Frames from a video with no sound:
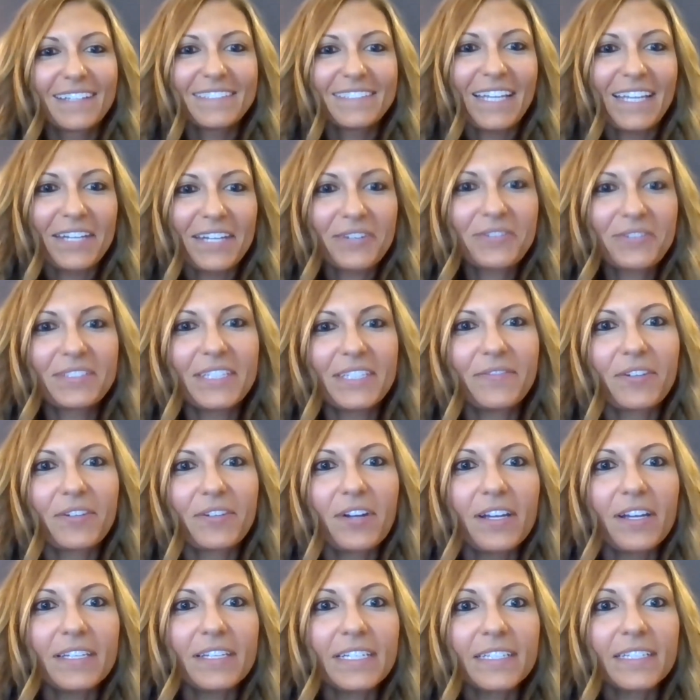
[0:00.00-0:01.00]
Technical
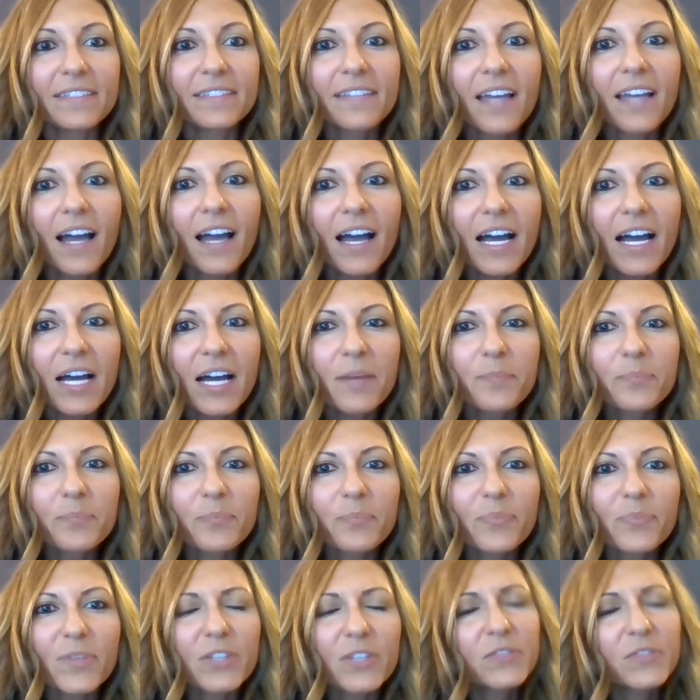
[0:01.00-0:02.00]
difficulties.
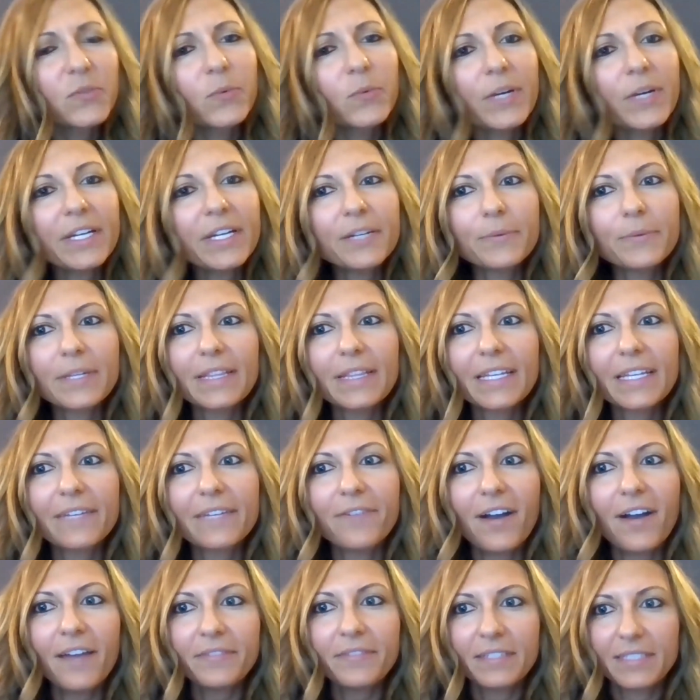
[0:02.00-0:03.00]
So where did we leave
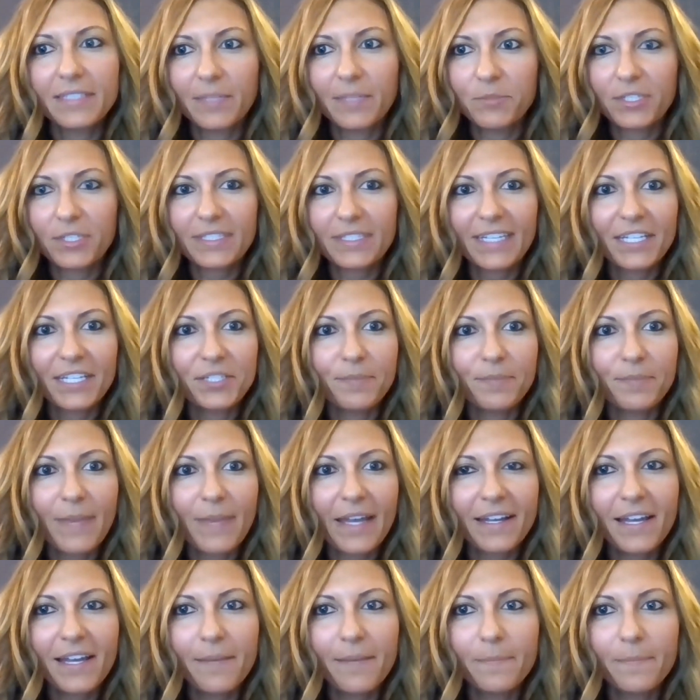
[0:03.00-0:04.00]
off, since I'm just catching
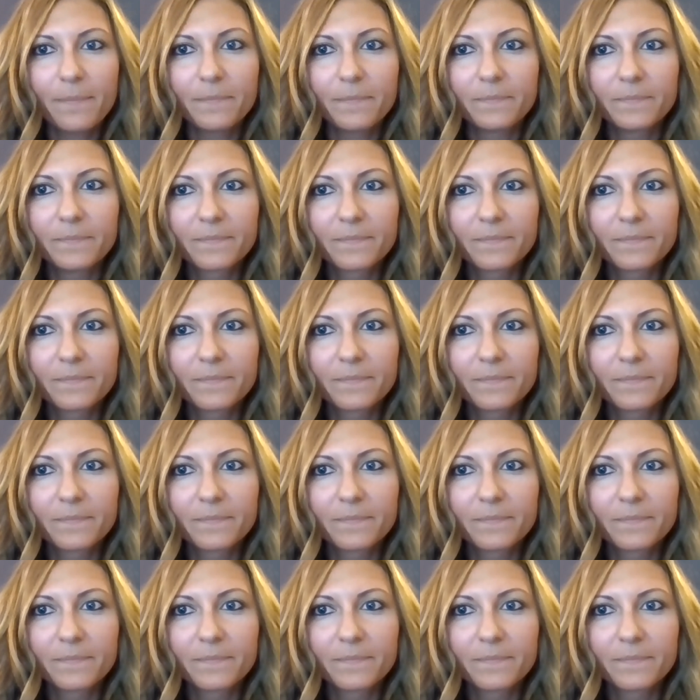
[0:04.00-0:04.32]
back up?